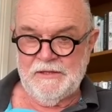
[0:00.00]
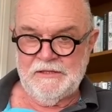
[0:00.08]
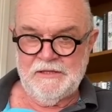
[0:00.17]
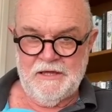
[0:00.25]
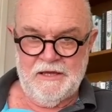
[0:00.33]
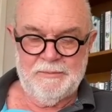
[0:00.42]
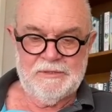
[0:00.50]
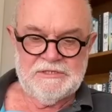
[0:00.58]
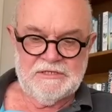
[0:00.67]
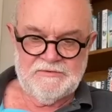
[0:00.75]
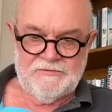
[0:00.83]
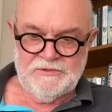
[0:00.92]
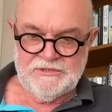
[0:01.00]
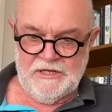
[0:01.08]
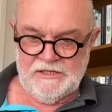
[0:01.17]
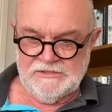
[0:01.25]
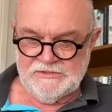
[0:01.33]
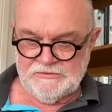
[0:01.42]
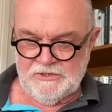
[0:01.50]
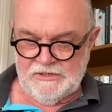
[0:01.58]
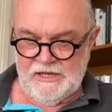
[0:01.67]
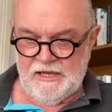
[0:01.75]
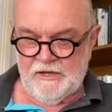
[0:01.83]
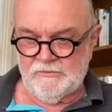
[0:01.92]
yeah, Abolish has a few challenges right
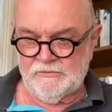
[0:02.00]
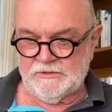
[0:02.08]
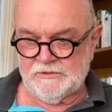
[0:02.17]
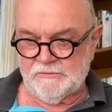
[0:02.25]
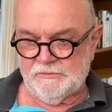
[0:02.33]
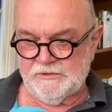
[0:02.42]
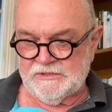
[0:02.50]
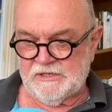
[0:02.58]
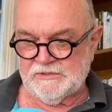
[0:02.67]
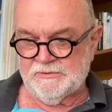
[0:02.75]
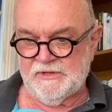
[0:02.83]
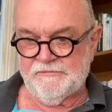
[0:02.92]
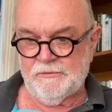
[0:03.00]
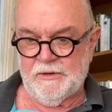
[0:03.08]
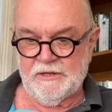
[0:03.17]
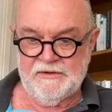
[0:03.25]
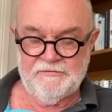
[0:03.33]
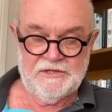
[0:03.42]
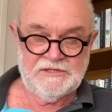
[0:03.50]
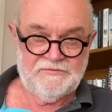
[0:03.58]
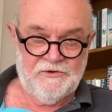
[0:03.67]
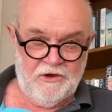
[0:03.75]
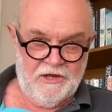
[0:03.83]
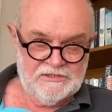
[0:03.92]
now. We're in touch with everyone, everything's
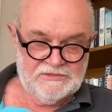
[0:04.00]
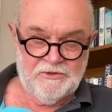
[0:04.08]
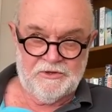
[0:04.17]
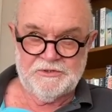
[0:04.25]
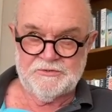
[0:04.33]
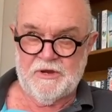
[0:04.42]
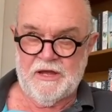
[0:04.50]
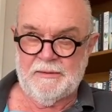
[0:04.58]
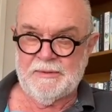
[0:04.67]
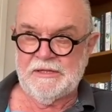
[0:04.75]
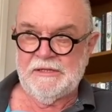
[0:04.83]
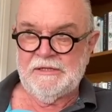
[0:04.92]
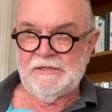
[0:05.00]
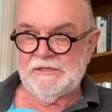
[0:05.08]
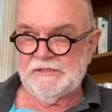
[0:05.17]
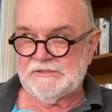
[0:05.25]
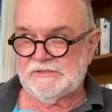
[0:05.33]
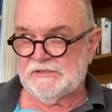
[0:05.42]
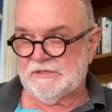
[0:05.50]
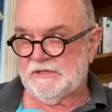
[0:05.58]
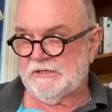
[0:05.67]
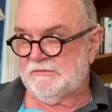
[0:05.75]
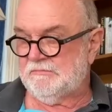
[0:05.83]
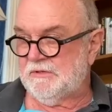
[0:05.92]
fine. It's not a drama, it's
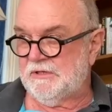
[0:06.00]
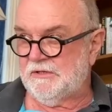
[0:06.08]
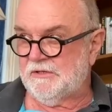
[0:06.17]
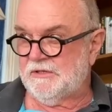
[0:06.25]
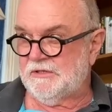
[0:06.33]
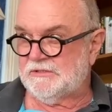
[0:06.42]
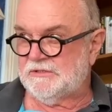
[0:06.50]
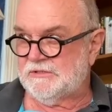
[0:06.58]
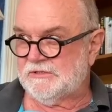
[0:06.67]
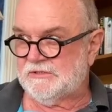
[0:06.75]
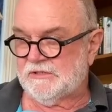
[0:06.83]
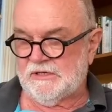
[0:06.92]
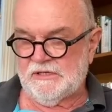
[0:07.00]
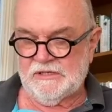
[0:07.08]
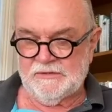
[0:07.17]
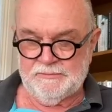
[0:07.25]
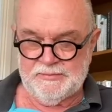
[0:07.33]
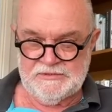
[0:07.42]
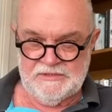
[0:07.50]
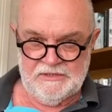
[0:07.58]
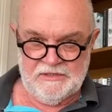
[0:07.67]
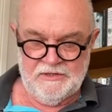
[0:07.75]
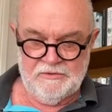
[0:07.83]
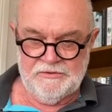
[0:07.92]
it's just a
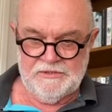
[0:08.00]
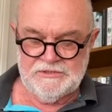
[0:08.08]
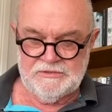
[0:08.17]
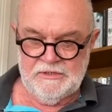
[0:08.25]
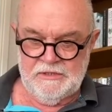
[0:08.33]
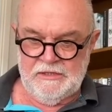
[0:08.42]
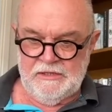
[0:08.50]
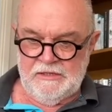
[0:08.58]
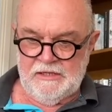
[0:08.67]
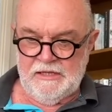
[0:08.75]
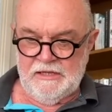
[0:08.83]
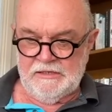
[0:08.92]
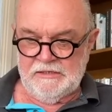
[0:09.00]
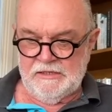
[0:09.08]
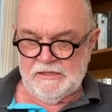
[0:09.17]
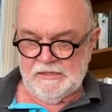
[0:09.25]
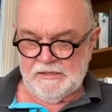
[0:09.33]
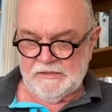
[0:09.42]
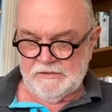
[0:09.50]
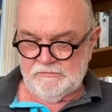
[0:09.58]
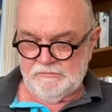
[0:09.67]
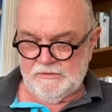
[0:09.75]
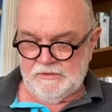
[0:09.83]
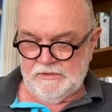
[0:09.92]
particular health issue, and
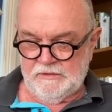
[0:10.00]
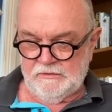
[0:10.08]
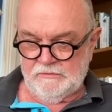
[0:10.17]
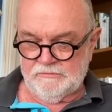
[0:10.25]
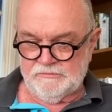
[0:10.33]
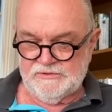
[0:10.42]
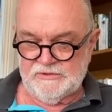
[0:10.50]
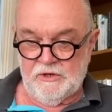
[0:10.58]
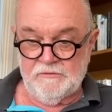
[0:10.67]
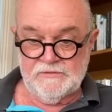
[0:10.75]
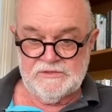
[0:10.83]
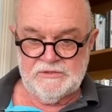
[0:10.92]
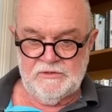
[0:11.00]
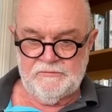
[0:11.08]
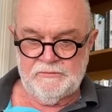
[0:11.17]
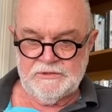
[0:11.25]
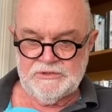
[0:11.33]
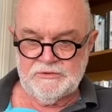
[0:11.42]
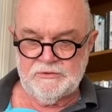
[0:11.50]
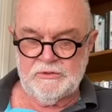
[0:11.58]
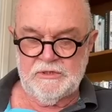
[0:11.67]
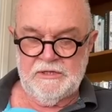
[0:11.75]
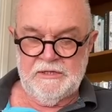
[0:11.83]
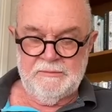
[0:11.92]
it'll resolve itself, we're
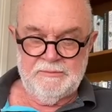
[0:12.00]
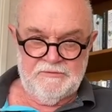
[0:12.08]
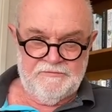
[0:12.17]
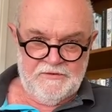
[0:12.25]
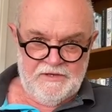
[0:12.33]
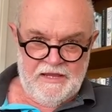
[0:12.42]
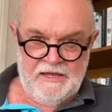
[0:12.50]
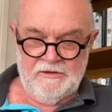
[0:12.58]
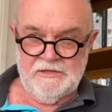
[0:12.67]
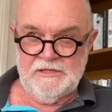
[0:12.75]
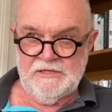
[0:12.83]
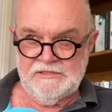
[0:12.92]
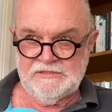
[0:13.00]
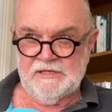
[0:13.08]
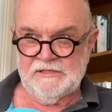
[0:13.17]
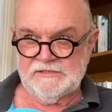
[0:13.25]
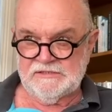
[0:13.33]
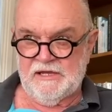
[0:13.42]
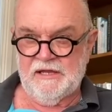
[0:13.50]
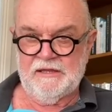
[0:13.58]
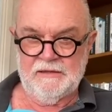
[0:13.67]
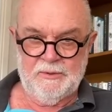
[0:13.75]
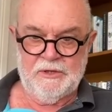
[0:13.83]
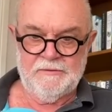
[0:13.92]
sure. But for now, he's under
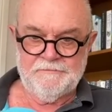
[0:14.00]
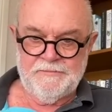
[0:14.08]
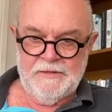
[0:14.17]
sailing the boat.